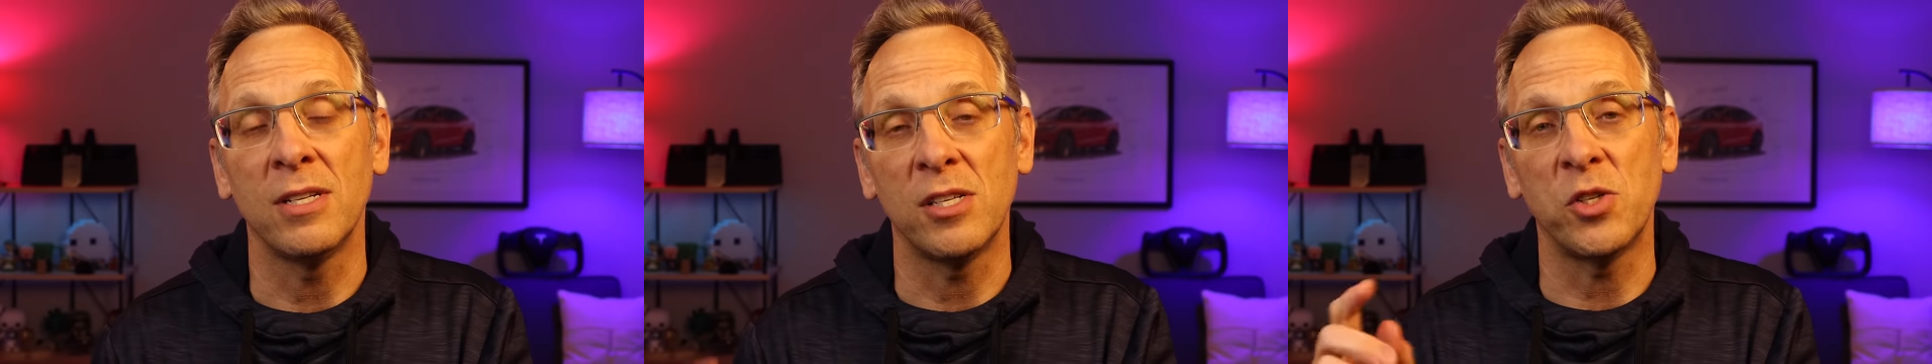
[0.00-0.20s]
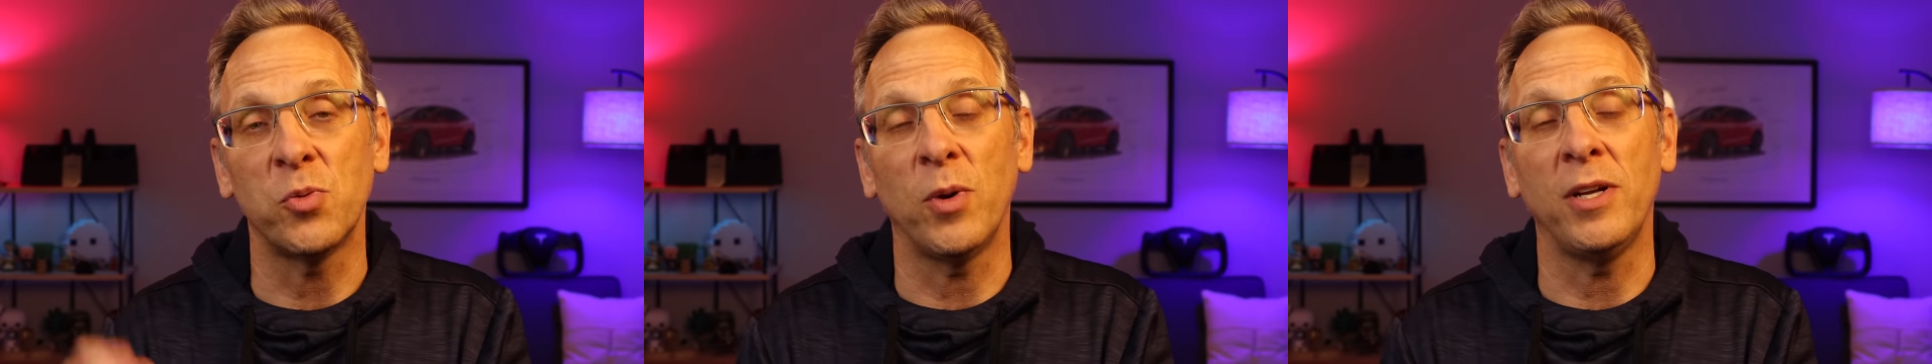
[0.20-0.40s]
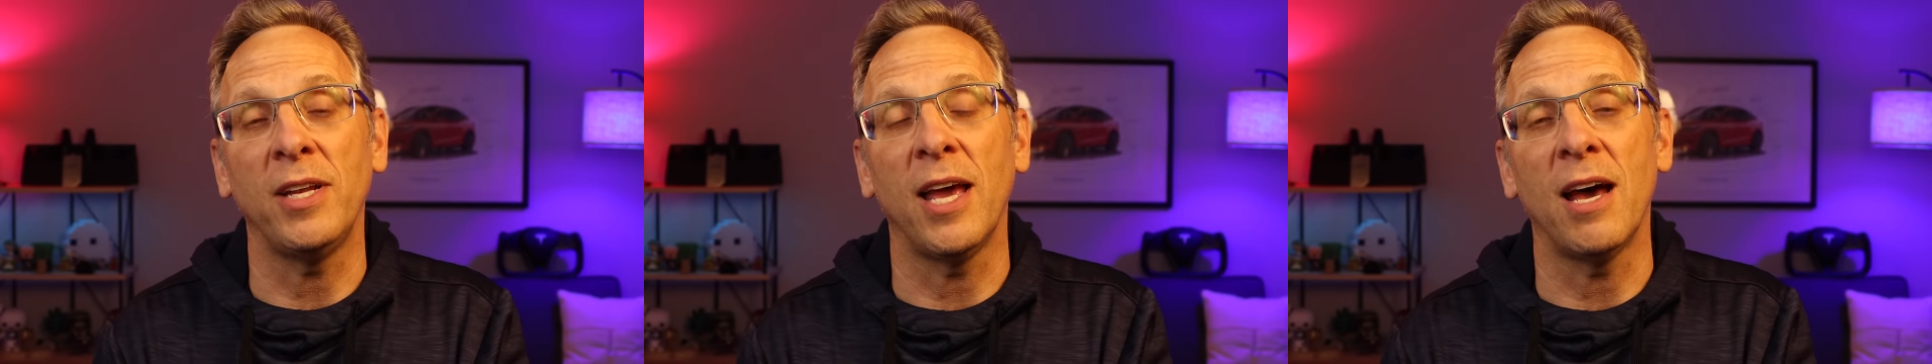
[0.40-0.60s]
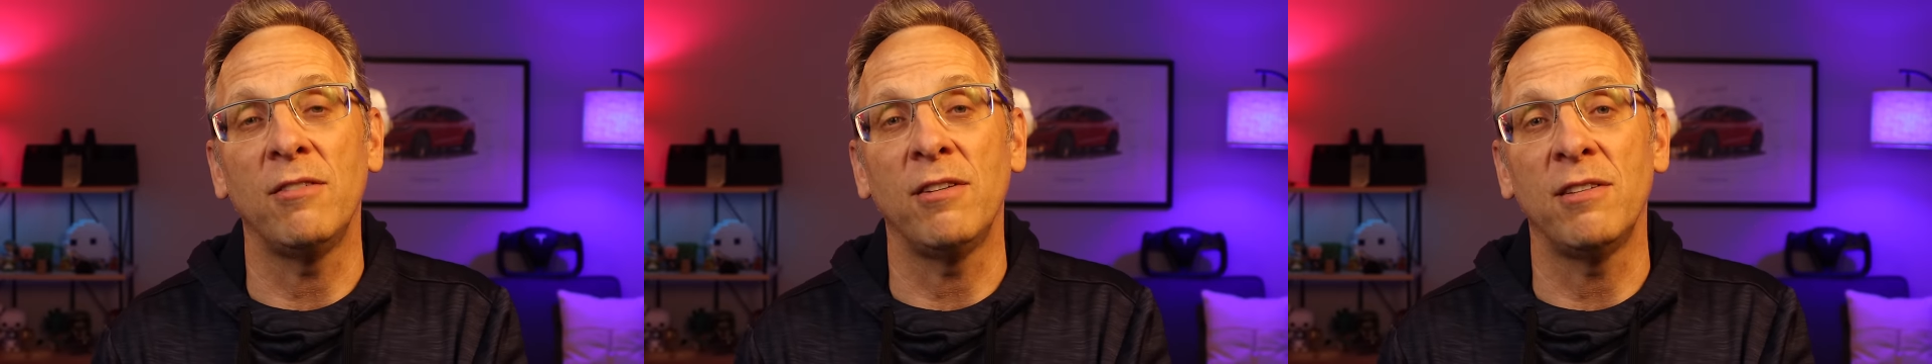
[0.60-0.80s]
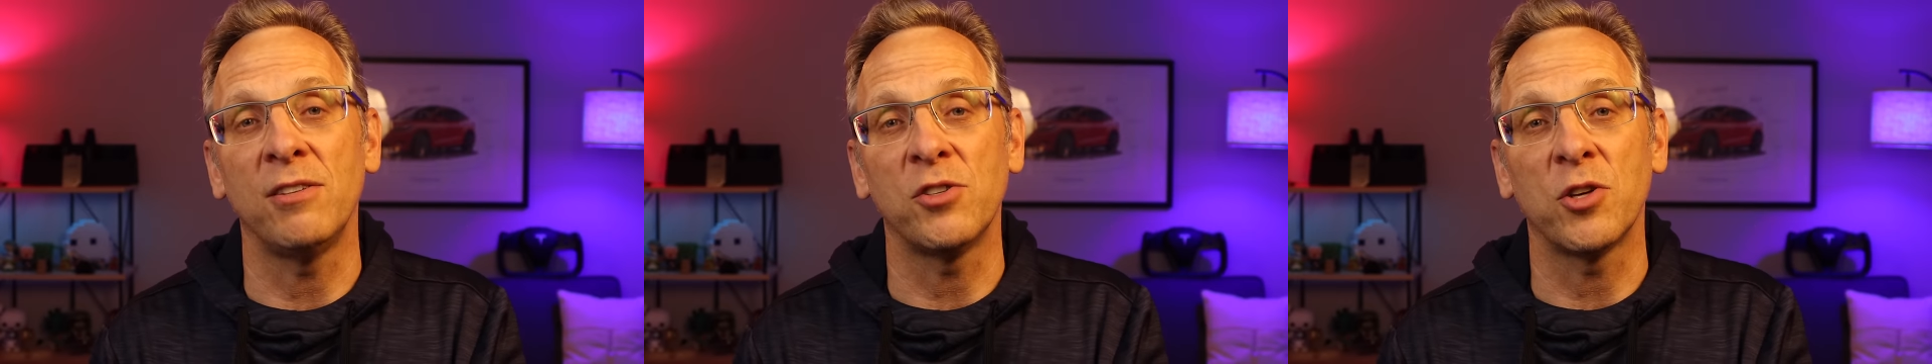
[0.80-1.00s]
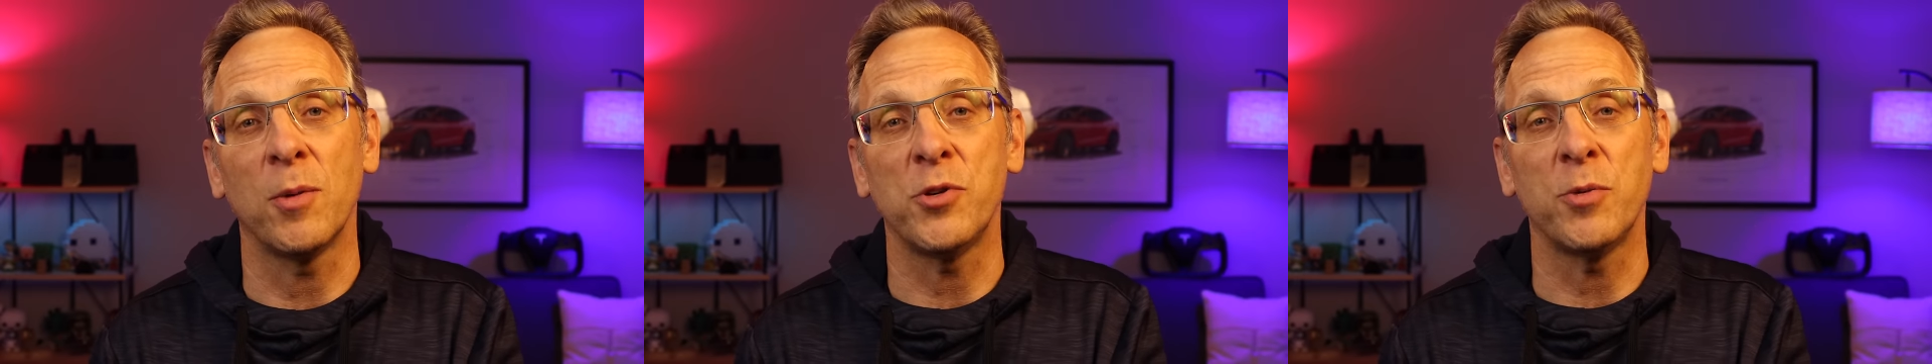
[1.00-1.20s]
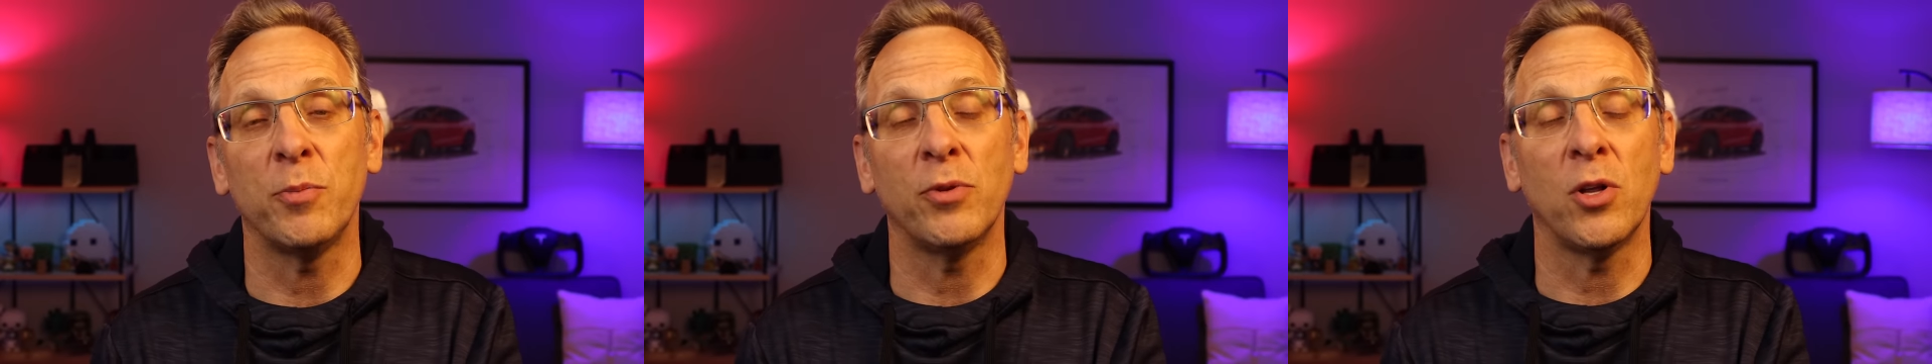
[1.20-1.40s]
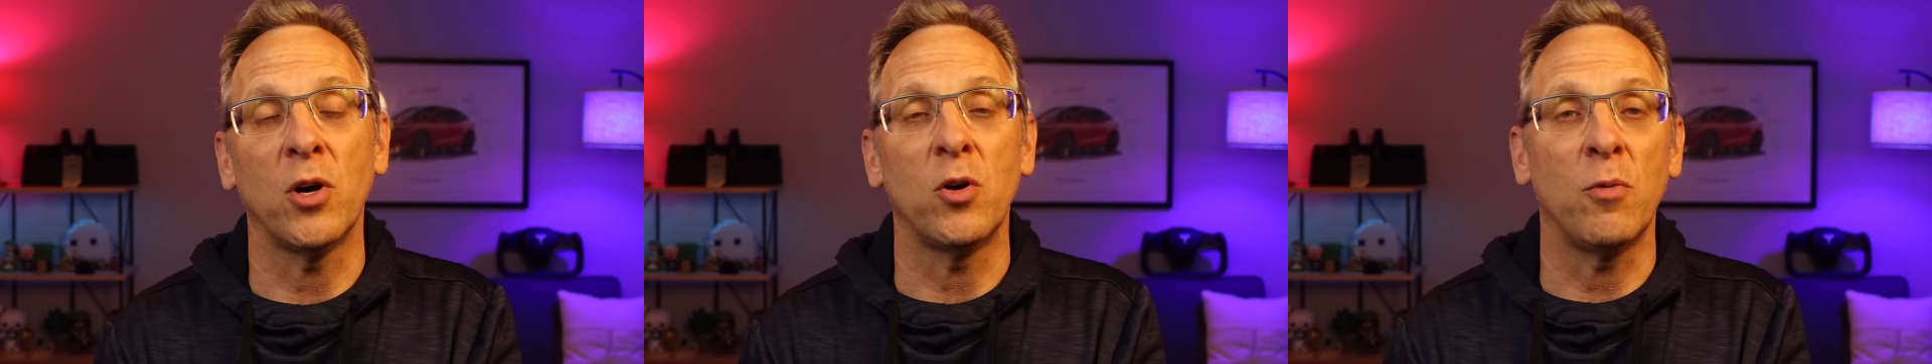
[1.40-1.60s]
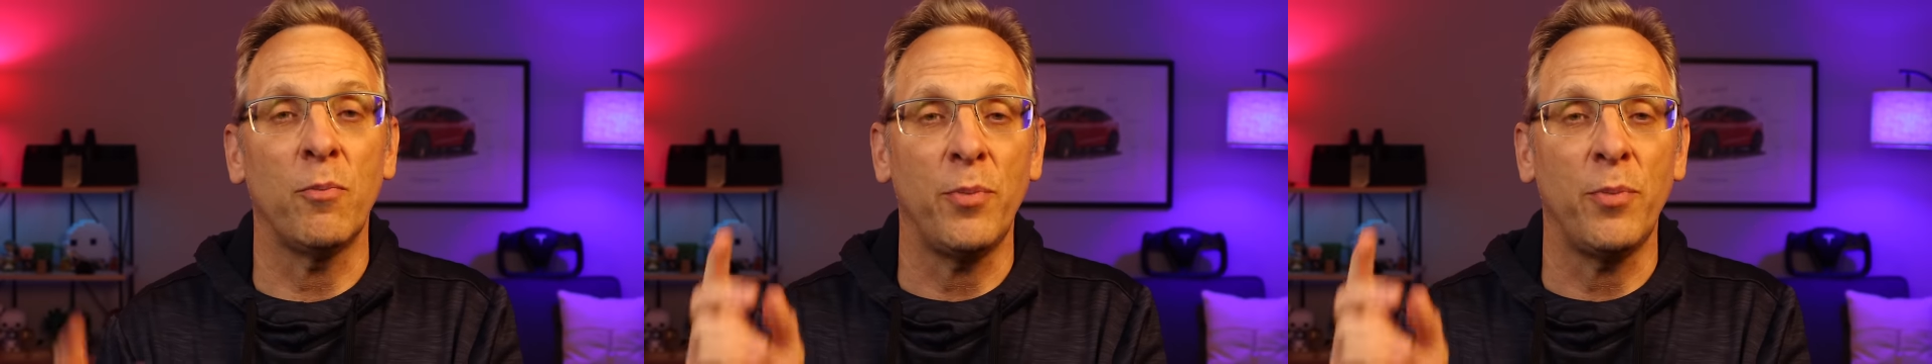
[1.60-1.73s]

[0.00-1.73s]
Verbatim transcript: swing down to the description below,